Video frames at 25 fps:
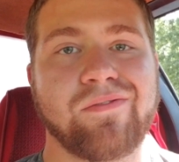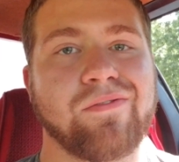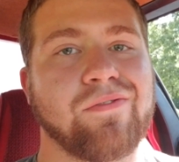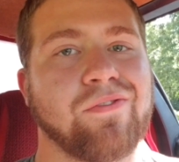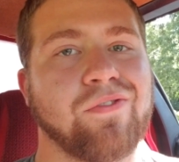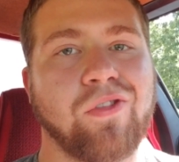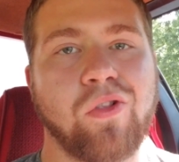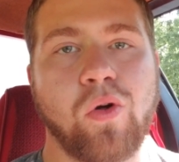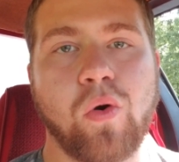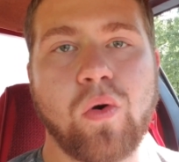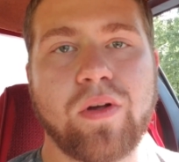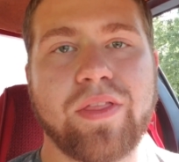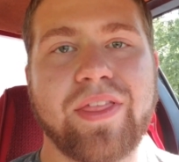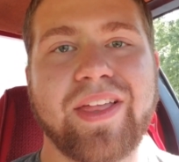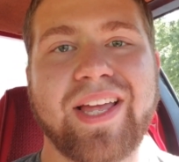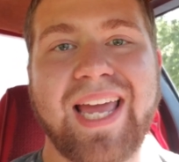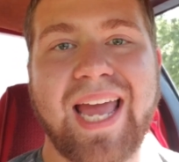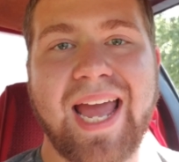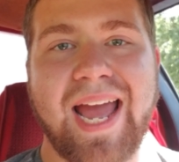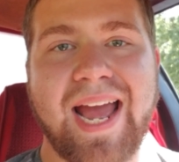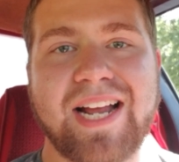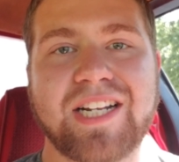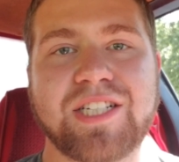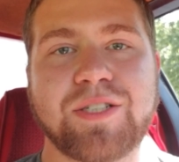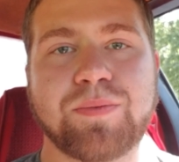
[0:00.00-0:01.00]
floor the
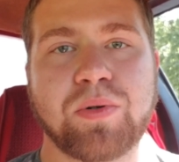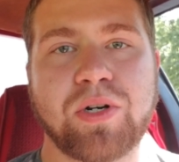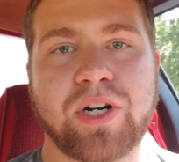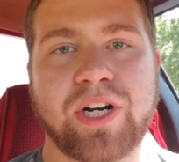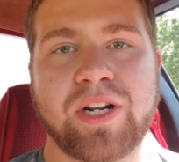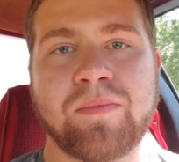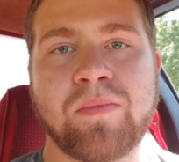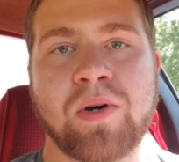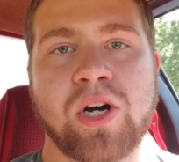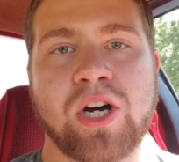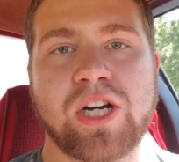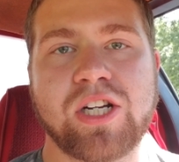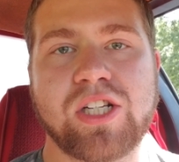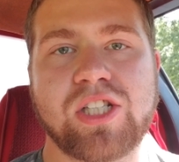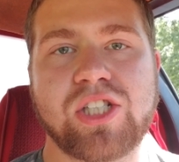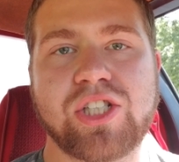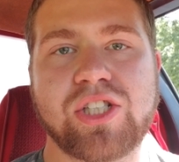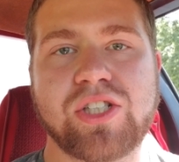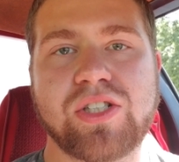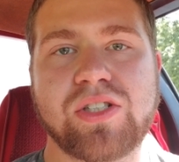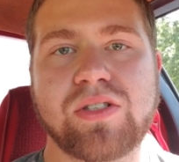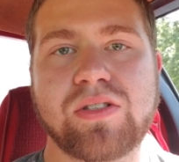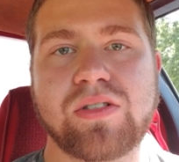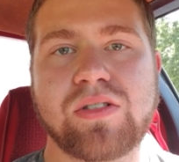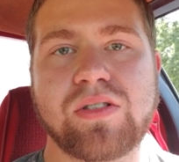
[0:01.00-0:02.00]
gas pretty much,
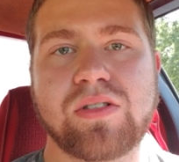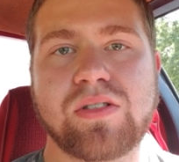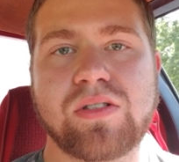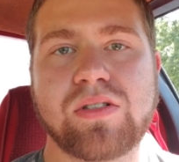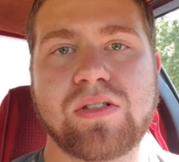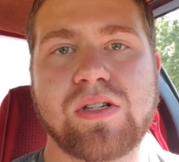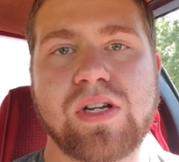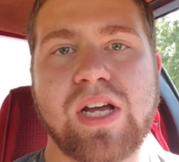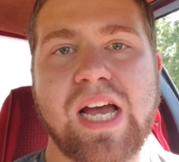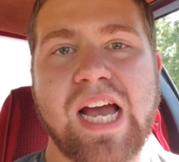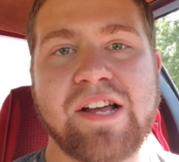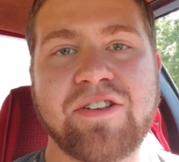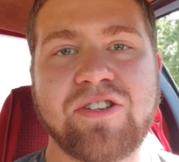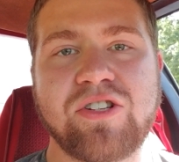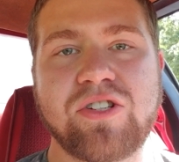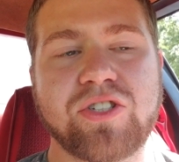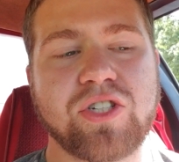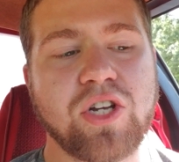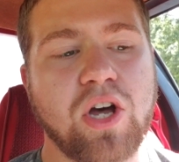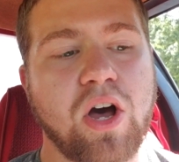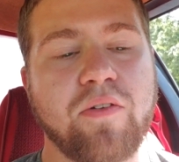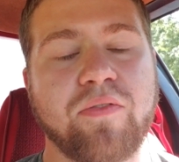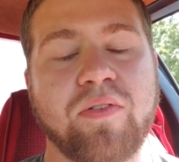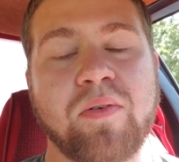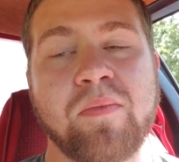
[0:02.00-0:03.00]
as you
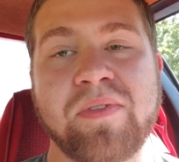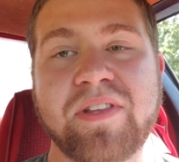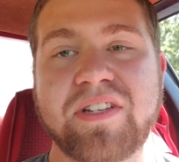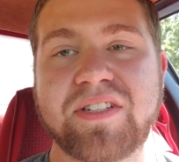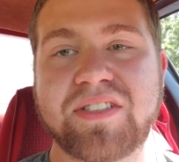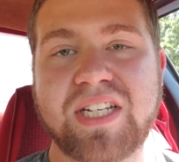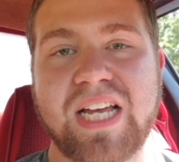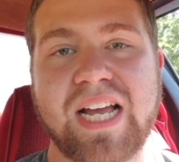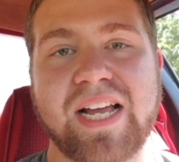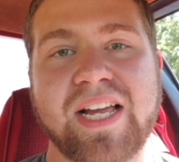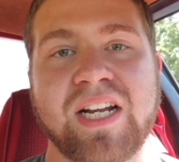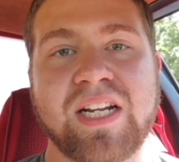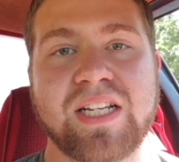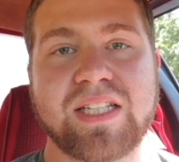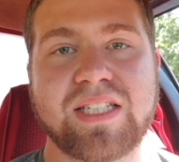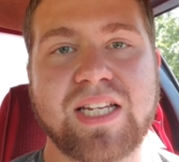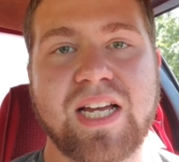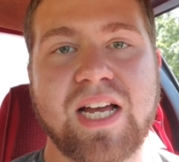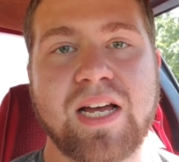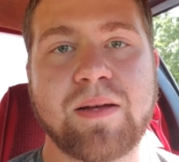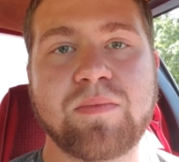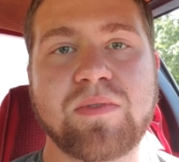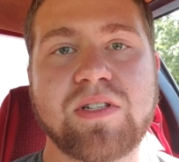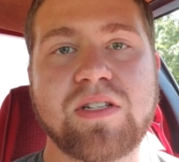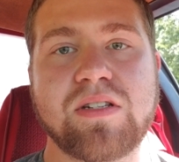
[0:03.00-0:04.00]
saw from the second
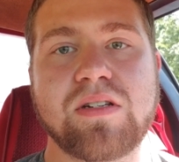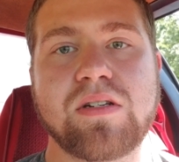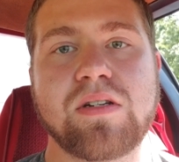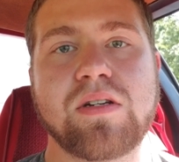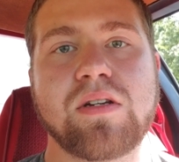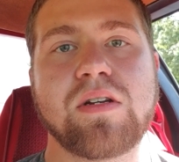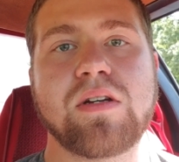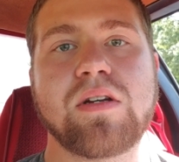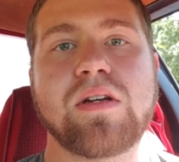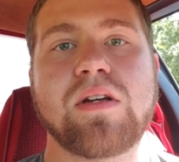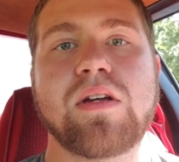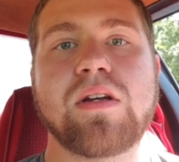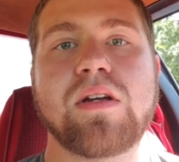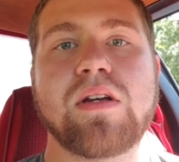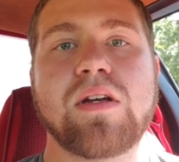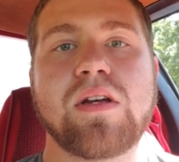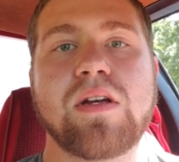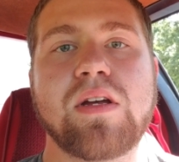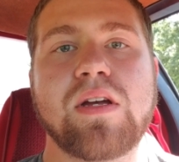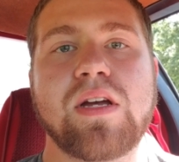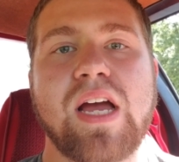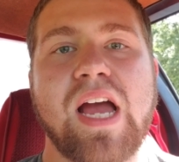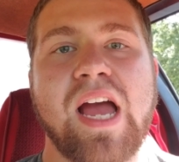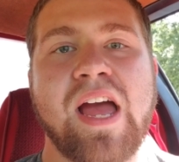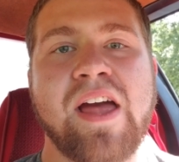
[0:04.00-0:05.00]
attempt.
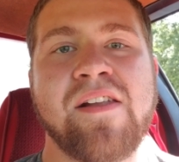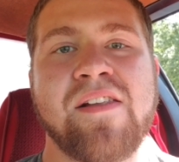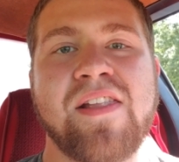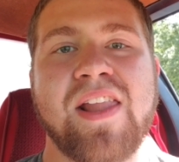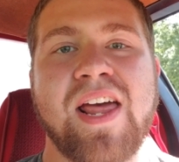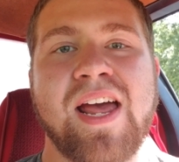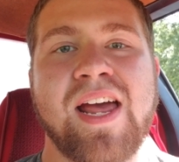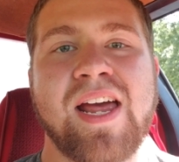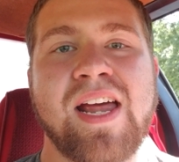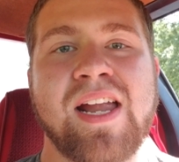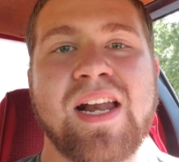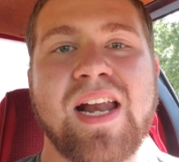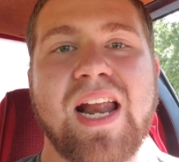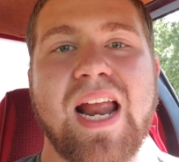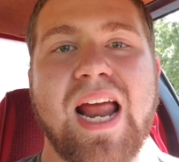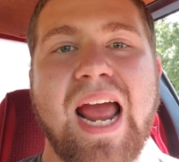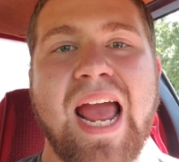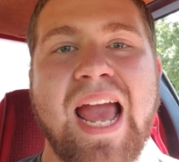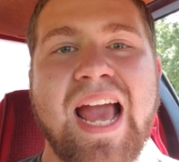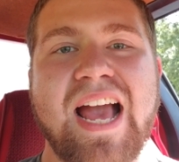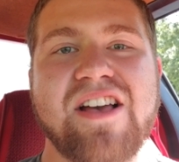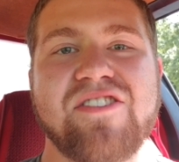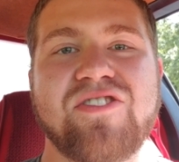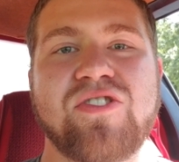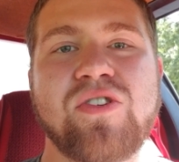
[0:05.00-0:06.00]
And then
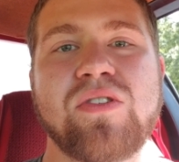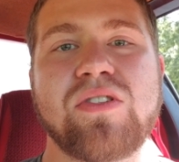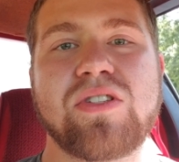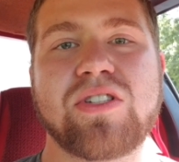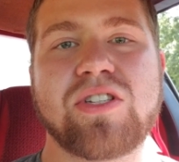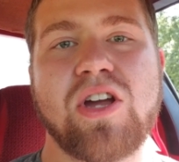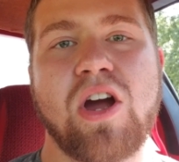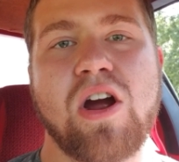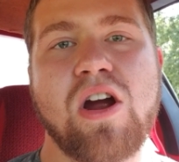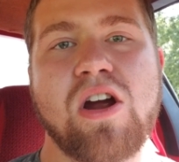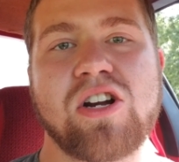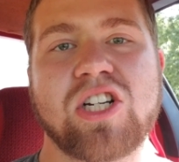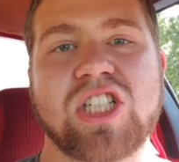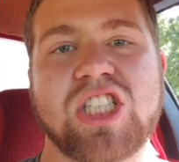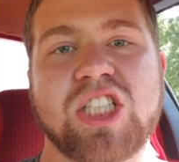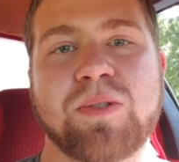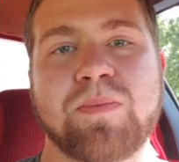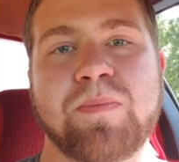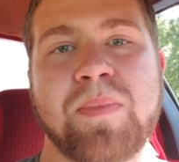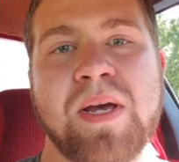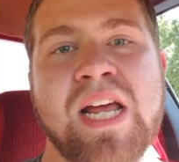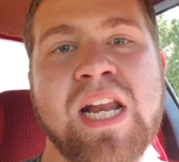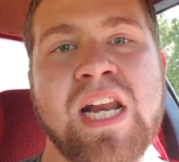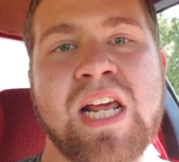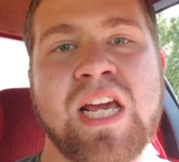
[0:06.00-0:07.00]
as you start
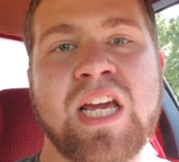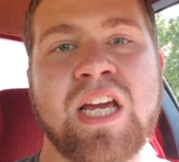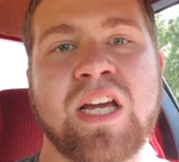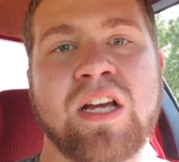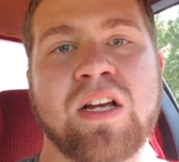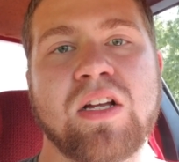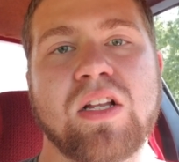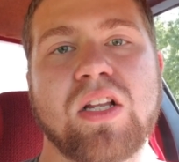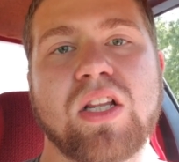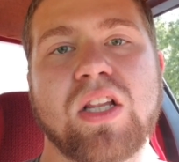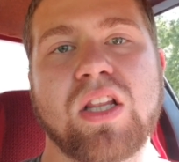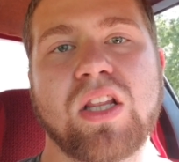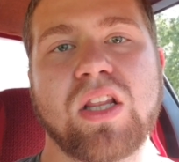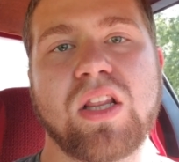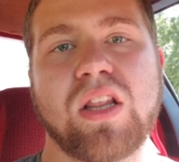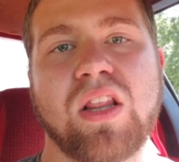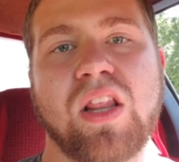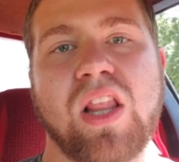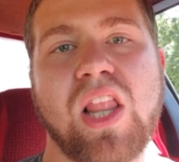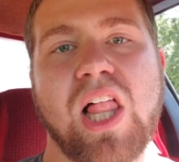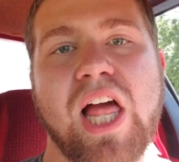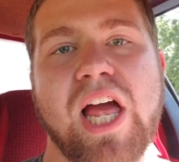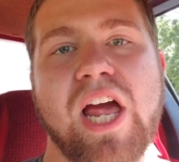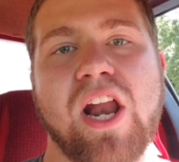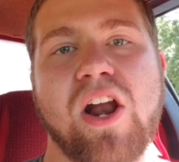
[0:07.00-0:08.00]
spinning,
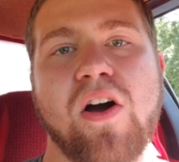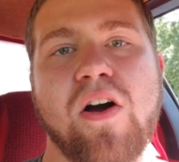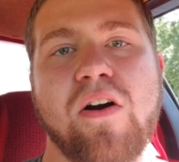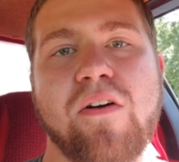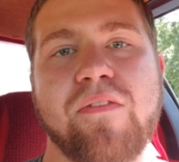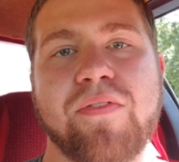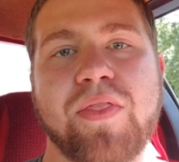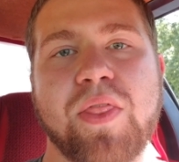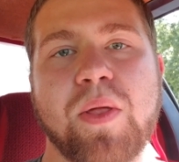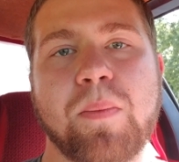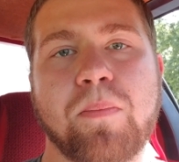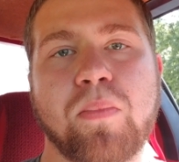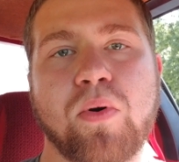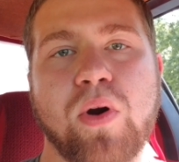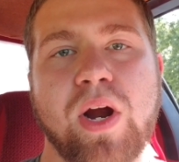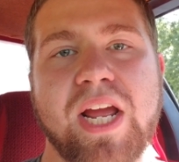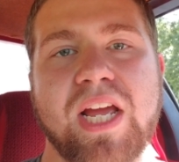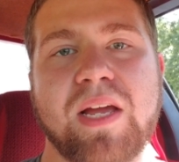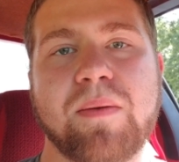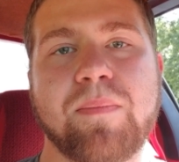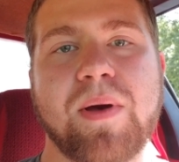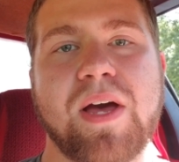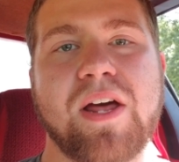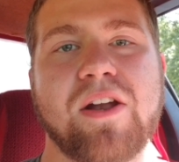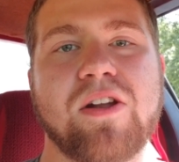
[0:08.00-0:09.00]
let off the
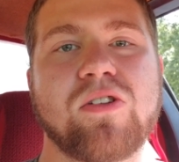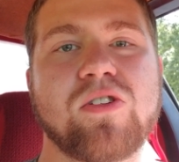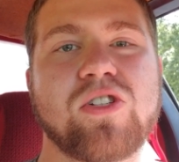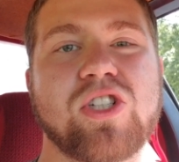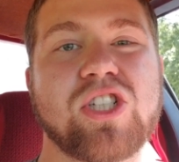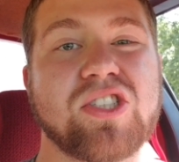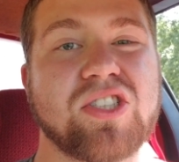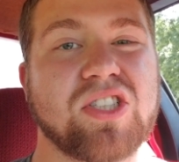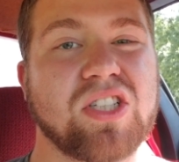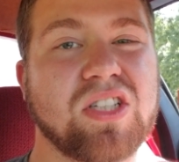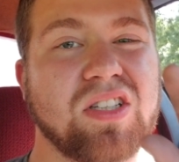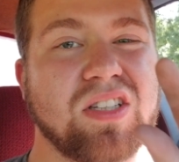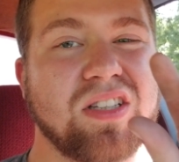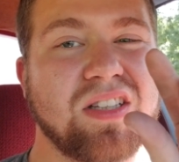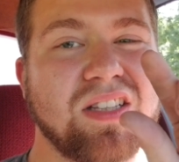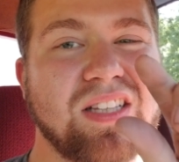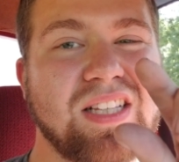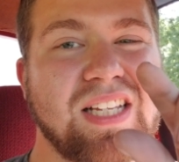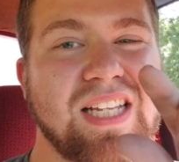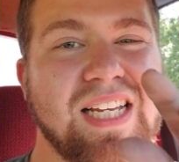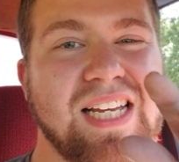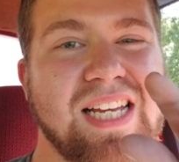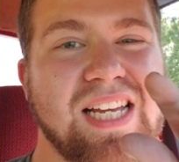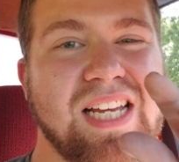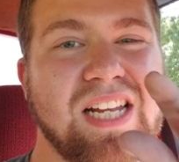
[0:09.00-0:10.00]
brake pedal just a
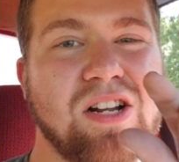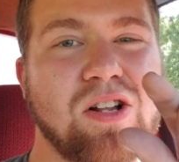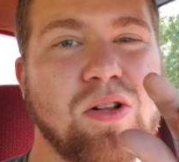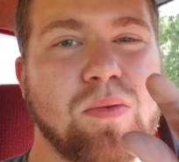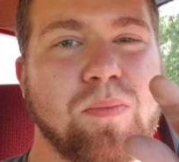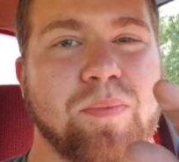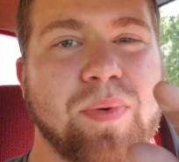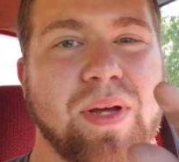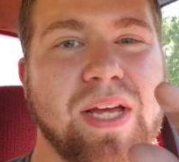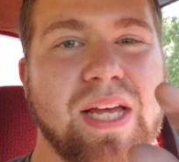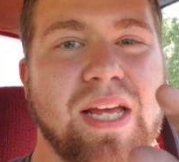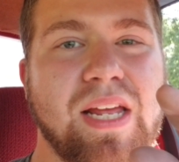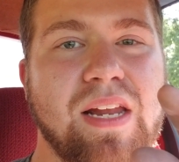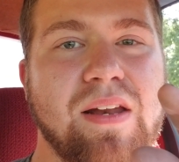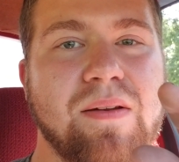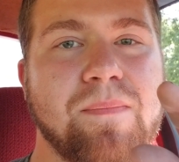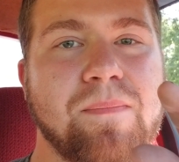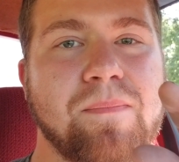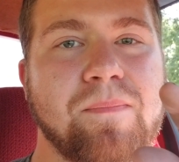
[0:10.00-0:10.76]
little bit.